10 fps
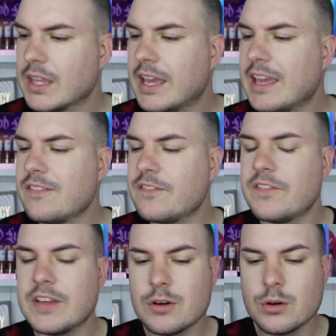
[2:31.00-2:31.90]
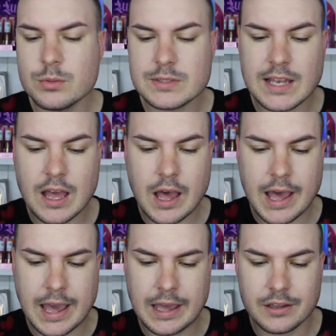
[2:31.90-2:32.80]
it feels
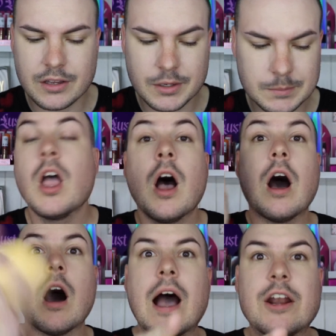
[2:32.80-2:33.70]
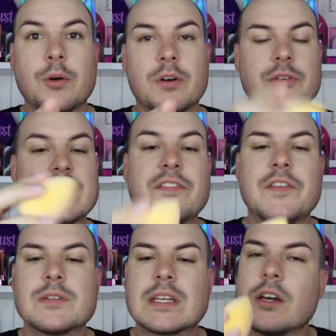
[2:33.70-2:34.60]
like, I know what it feels. It
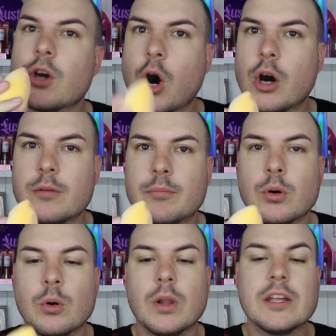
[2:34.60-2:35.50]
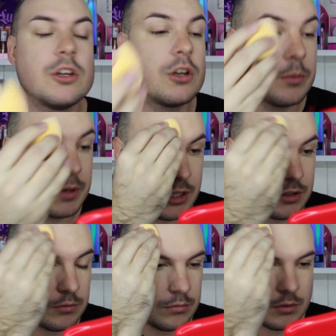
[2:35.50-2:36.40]
feels like a cotton ball. You know when you,
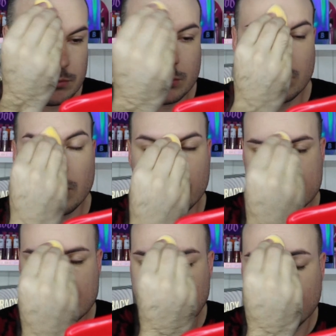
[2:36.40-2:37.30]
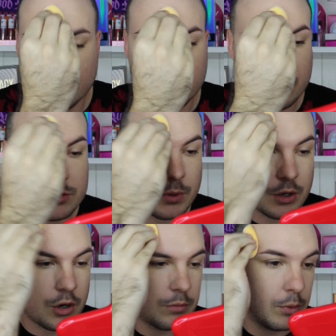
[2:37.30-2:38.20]
obviously everyone knows what
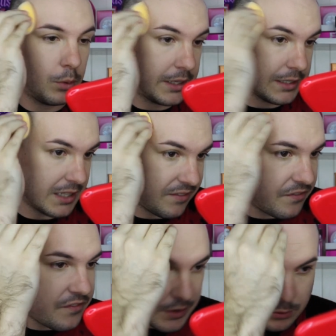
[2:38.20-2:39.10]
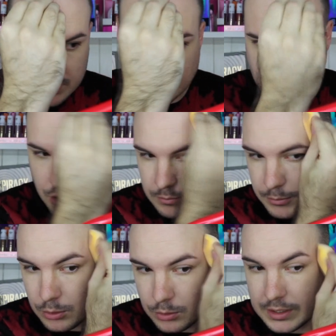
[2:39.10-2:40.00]
a cotton ball is. It feels like a cotton
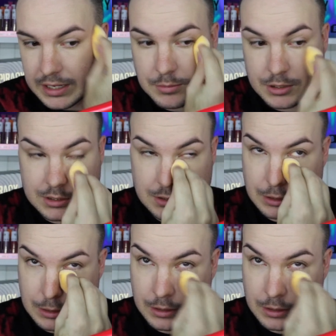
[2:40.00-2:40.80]
ball. Like I'm just,